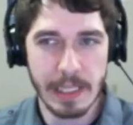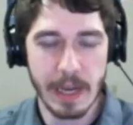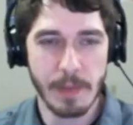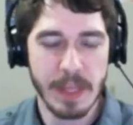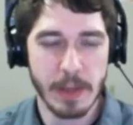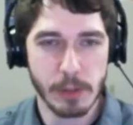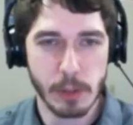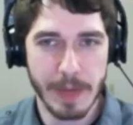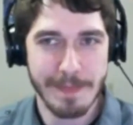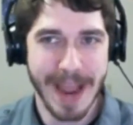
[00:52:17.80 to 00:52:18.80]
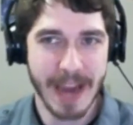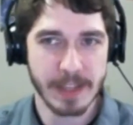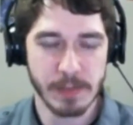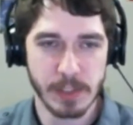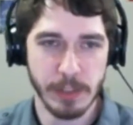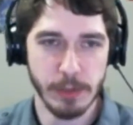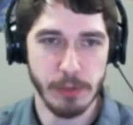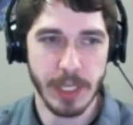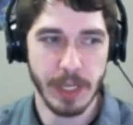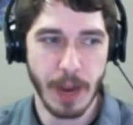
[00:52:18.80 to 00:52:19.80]
I mean, there's so many passive skills
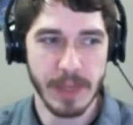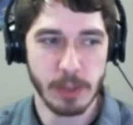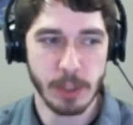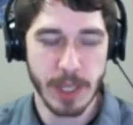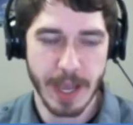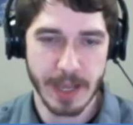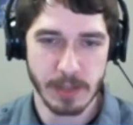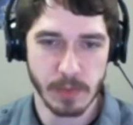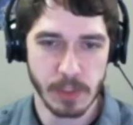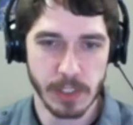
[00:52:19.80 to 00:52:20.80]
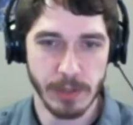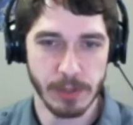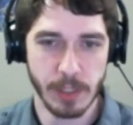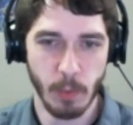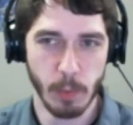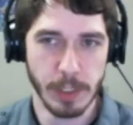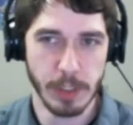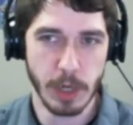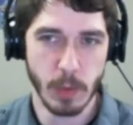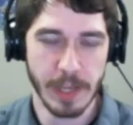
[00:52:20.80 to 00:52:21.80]
you get. I mean, she has some skills that will
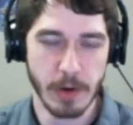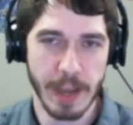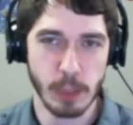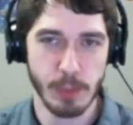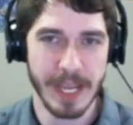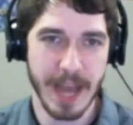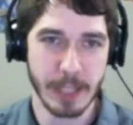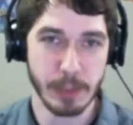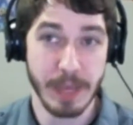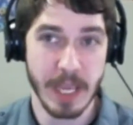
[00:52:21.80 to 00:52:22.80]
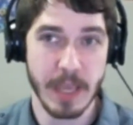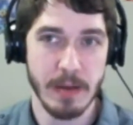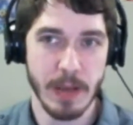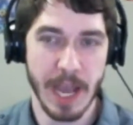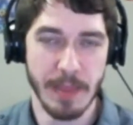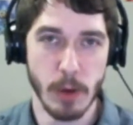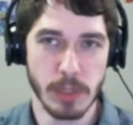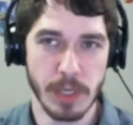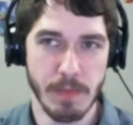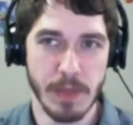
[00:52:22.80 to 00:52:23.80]
regenerate your HP and SP, and
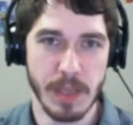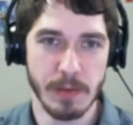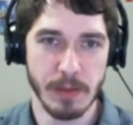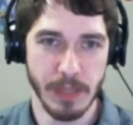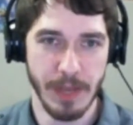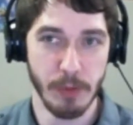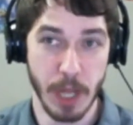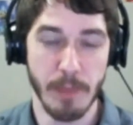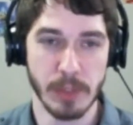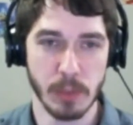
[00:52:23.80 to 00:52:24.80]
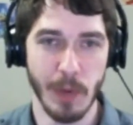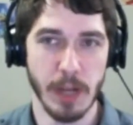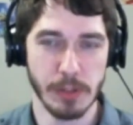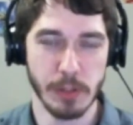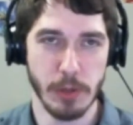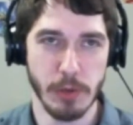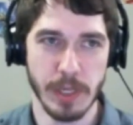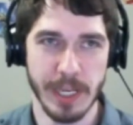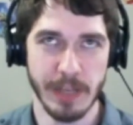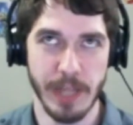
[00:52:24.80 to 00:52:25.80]
those can be leveled up as well. So you
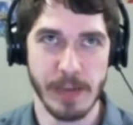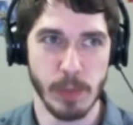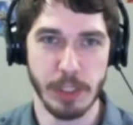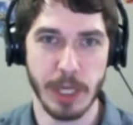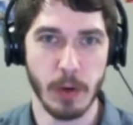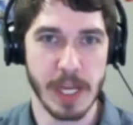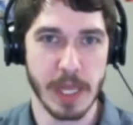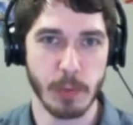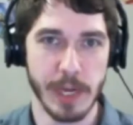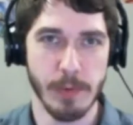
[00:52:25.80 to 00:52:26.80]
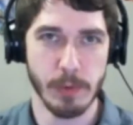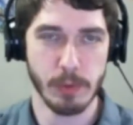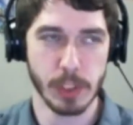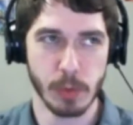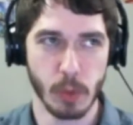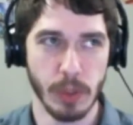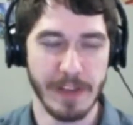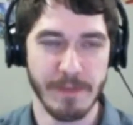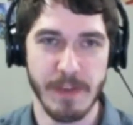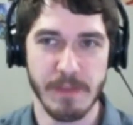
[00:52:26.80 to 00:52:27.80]
can get like Regenerate 3, which will restore
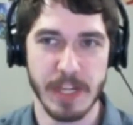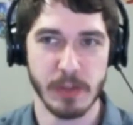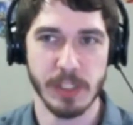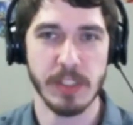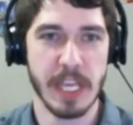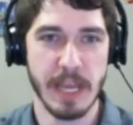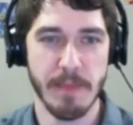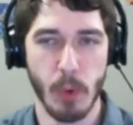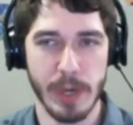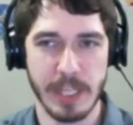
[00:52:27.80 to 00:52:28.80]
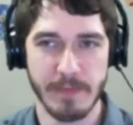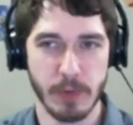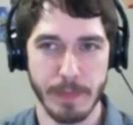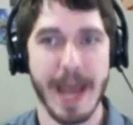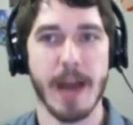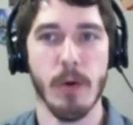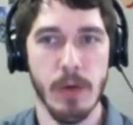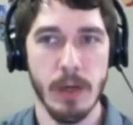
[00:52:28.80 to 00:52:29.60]
like 50 or 60 hit points after a battle.